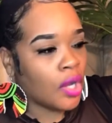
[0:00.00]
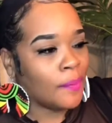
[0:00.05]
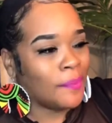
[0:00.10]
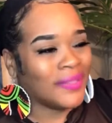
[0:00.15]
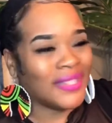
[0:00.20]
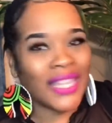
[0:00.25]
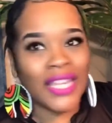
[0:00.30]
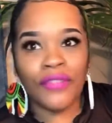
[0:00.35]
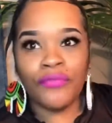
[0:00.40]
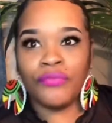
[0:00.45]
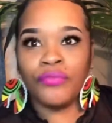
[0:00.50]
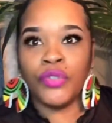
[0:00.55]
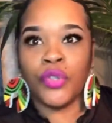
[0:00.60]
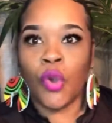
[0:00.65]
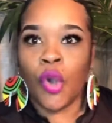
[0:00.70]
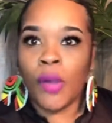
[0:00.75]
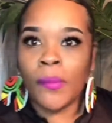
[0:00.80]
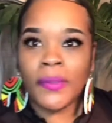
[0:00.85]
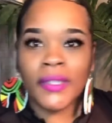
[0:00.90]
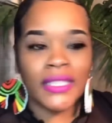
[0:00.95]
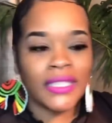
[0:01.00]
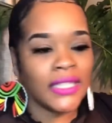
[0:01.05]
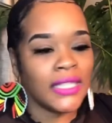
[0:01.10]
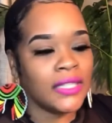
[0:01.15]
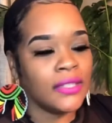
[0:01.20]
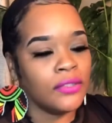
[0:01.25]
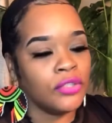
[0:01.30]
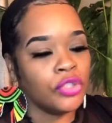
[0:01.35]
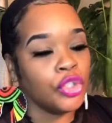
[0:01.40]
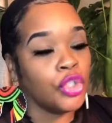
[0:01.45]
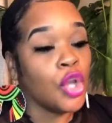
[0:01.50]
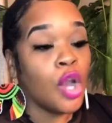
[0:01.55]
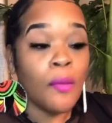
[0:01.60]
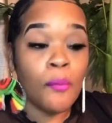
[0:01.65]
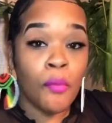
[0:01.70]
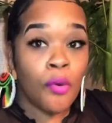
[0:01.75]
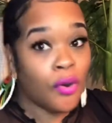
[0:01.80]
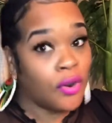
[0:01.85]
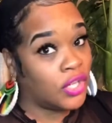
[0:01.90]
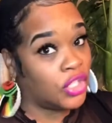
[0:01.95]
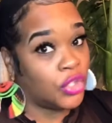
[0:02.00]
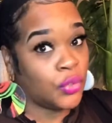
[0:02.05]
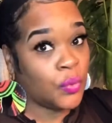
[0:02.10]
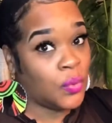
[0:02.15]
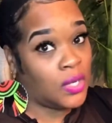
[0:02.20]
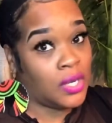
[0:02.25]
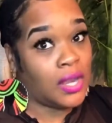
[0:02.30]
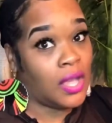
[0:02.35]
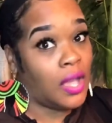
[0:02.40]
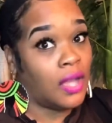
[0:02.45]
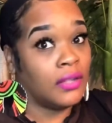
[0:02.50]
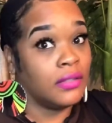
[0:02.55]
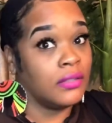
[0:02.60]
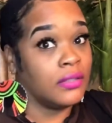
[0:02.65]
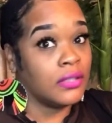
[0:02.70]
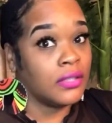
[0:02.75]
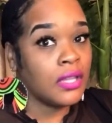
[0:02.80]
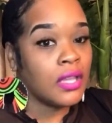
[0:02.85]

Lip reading: but they normally no more than $20.